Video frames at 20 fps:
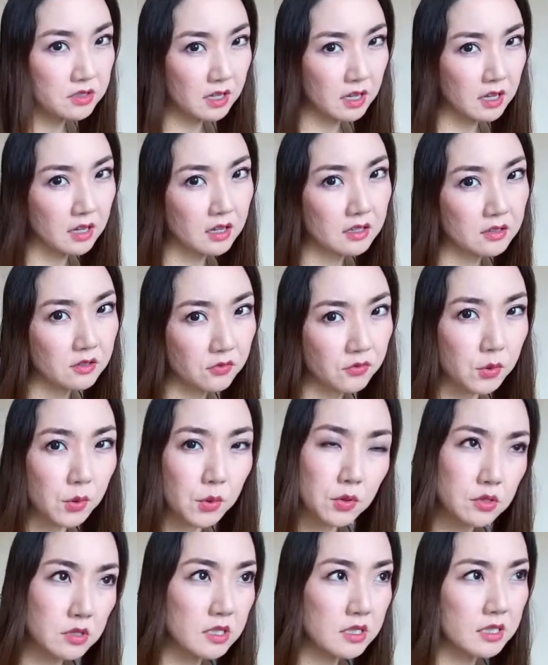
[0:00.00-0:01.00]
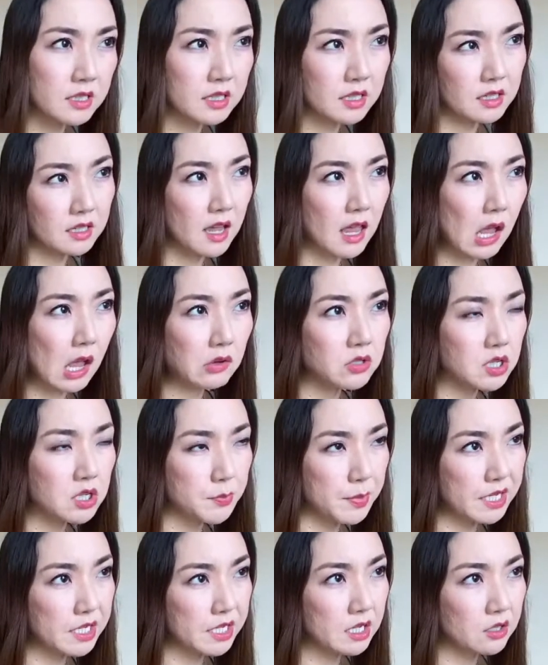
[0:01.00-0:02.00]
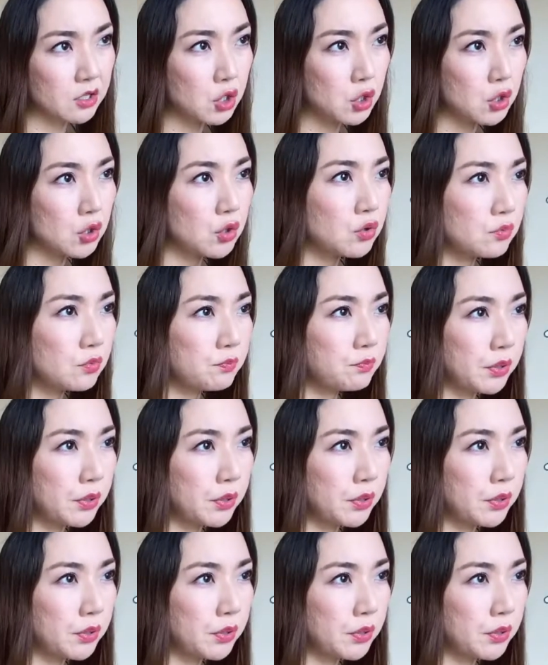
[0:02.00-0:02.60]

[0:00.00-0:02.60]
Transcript: and of course, the LGBTQ